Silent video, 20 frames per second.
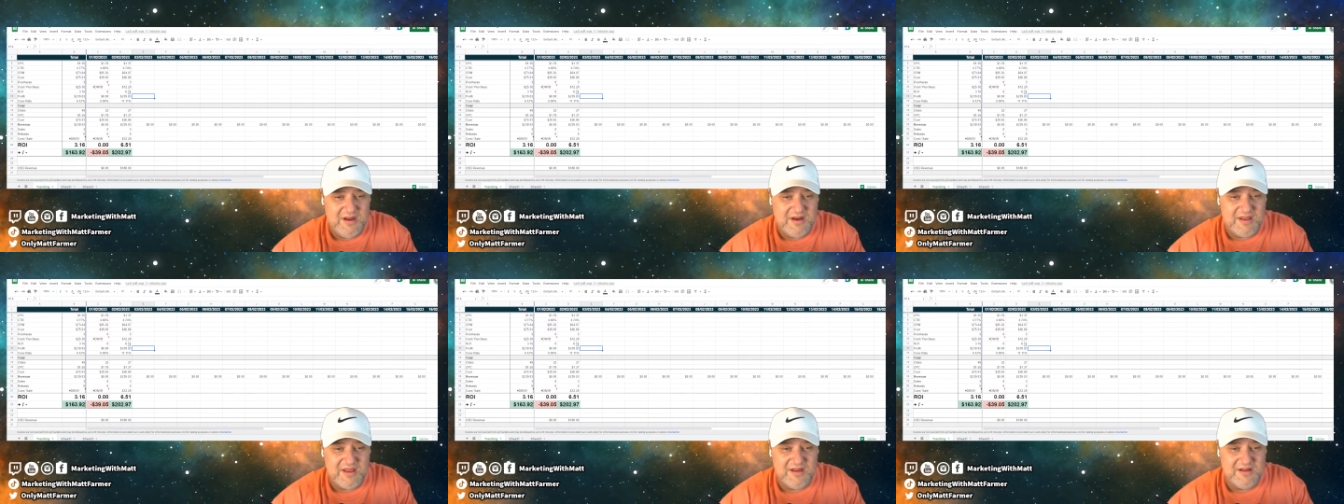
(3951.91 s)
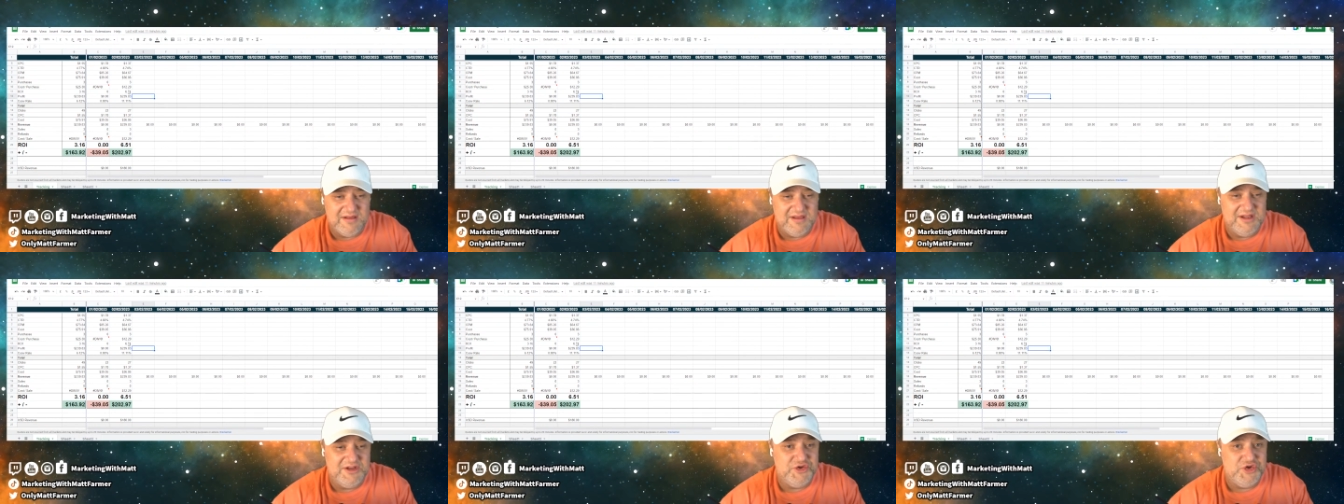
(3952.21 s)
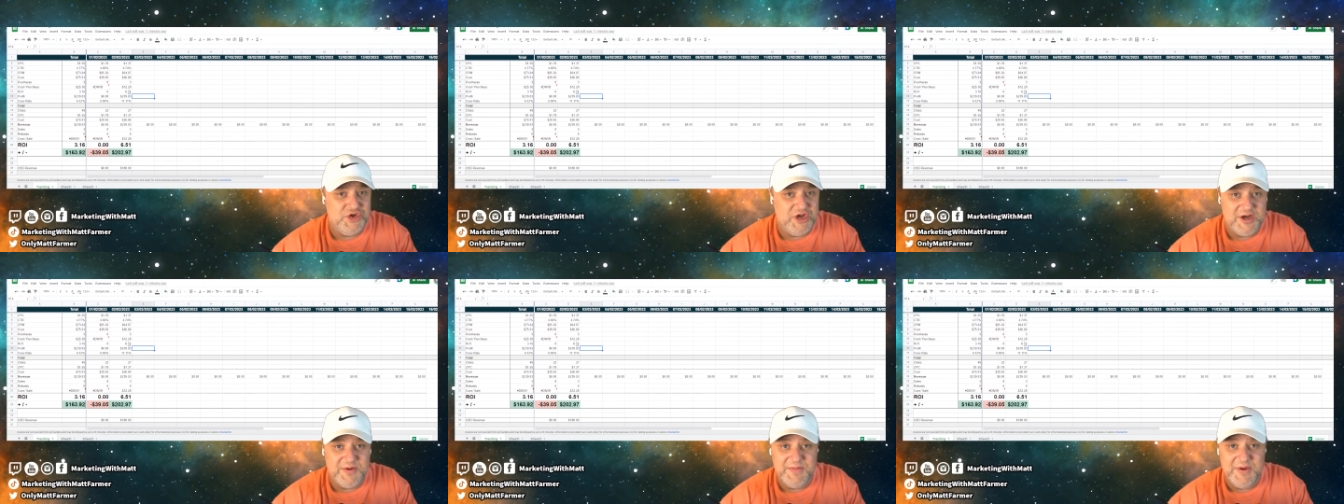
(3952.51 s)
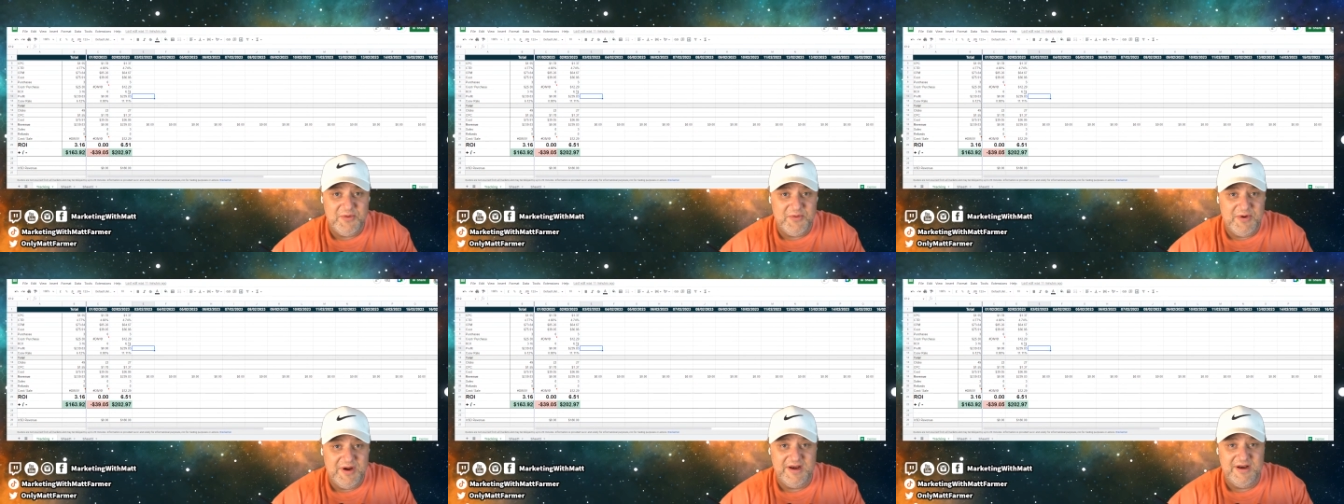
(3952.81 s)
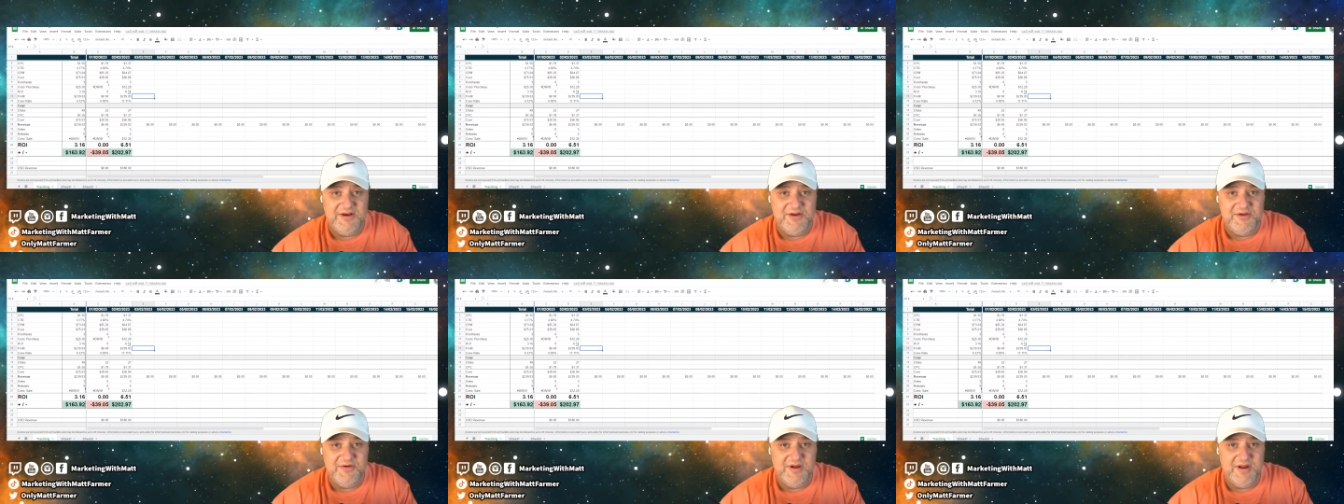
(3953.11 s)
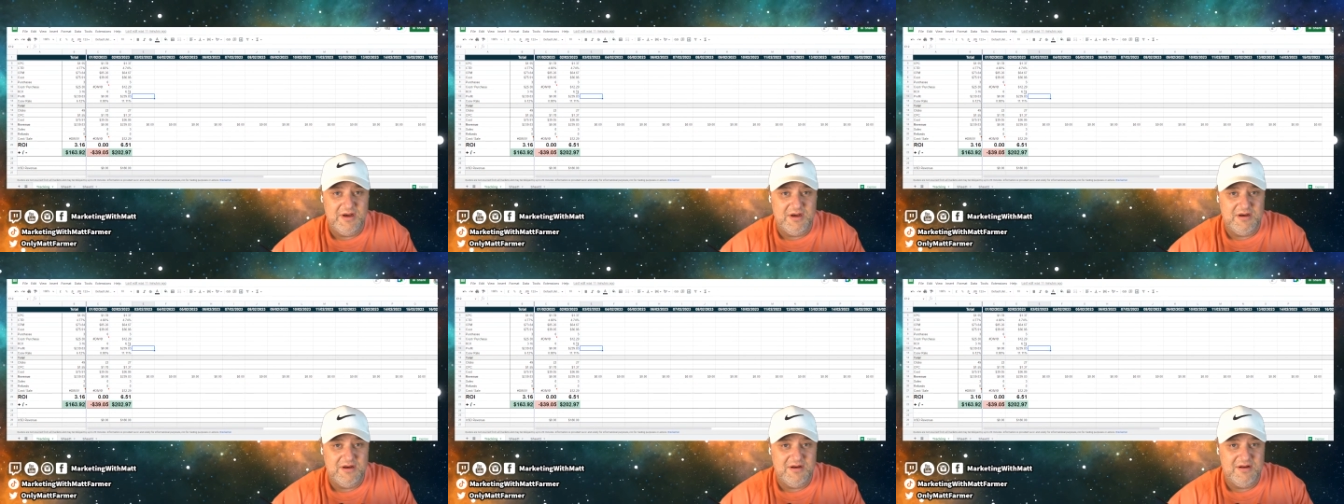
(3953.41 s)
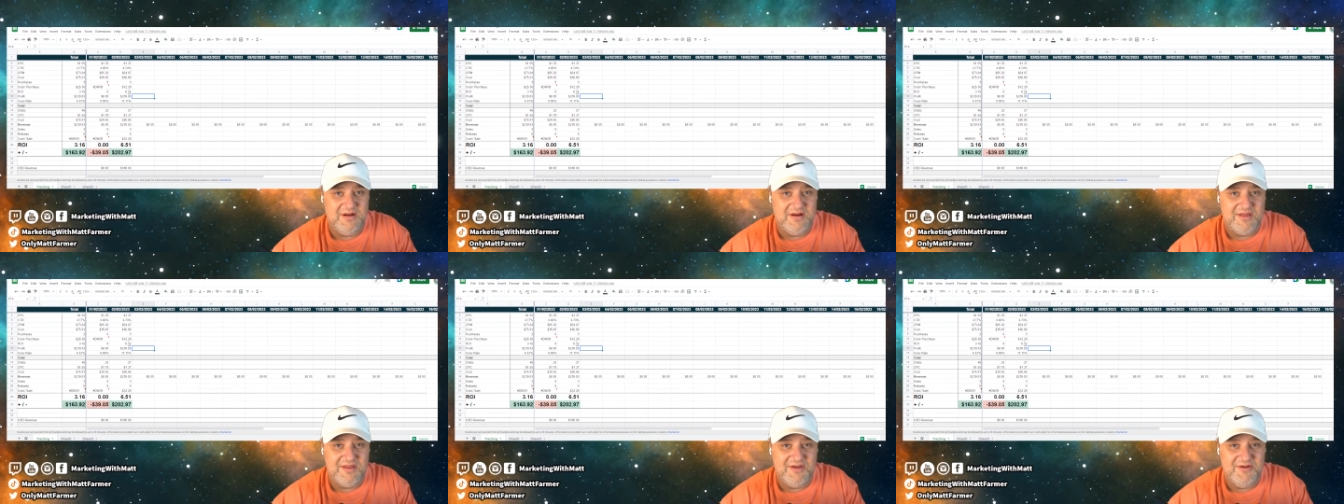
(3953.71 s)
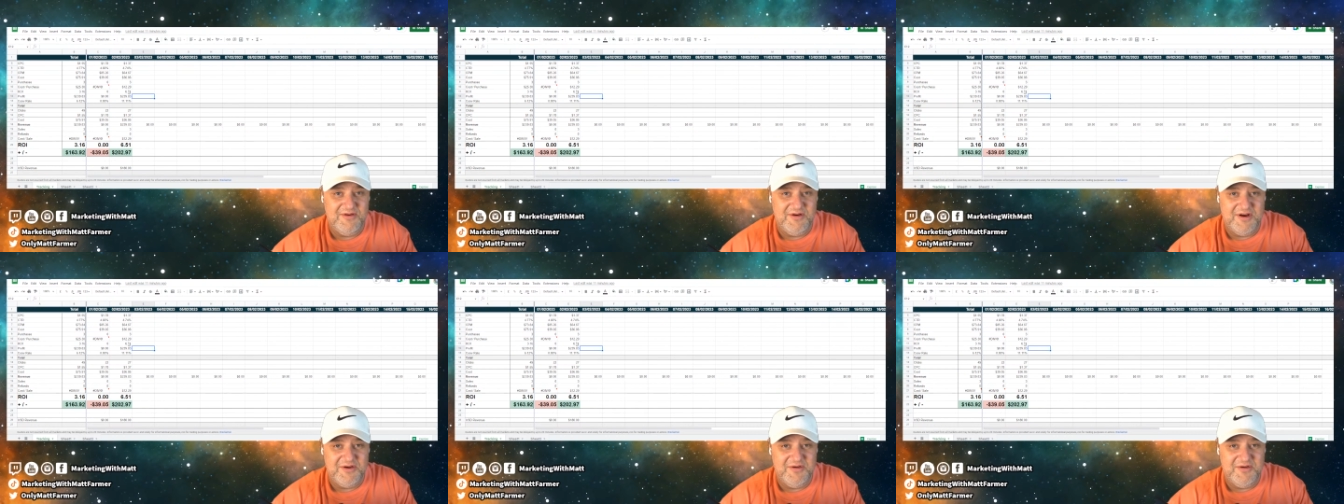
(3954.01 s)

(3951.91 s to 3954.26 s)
The legitimate way to do it. You're not